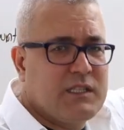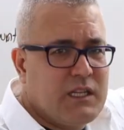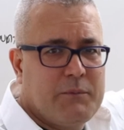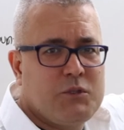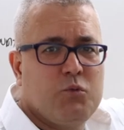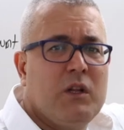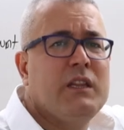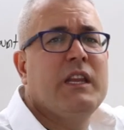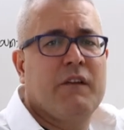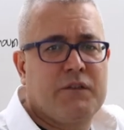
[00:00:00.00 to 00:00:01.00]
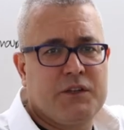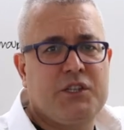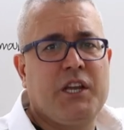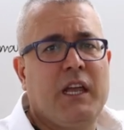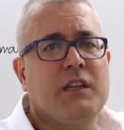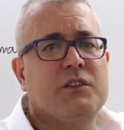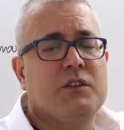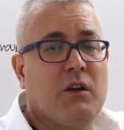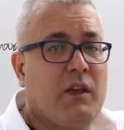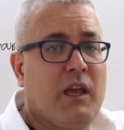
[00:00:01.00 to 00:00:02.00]
steps will never
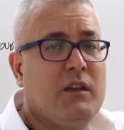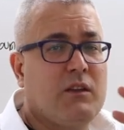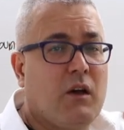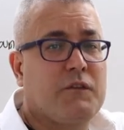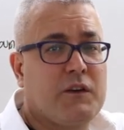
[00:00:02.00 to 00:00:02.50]
change, okay? Don't